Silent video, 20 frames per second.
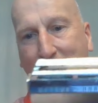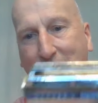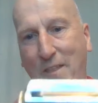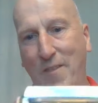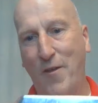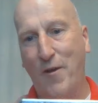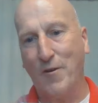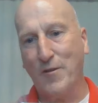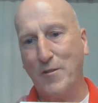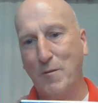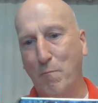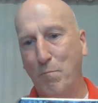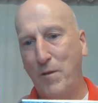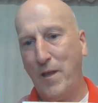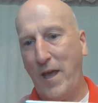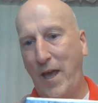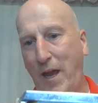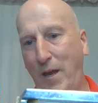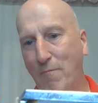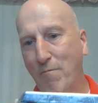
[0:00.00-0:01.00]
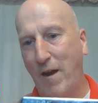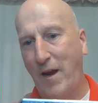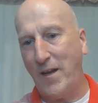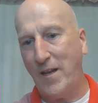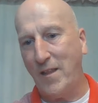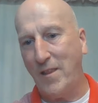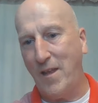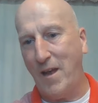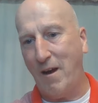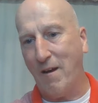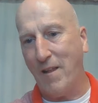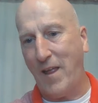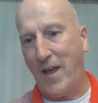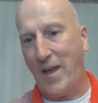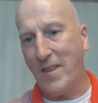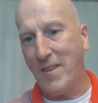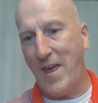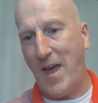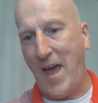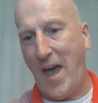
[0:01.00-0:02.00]
And there's the blade right in there
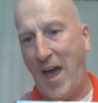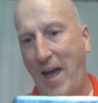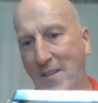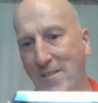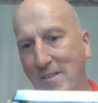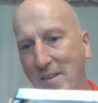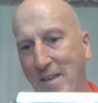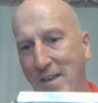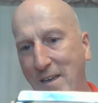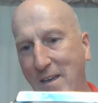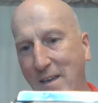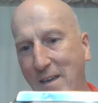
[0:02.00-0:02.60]
like that.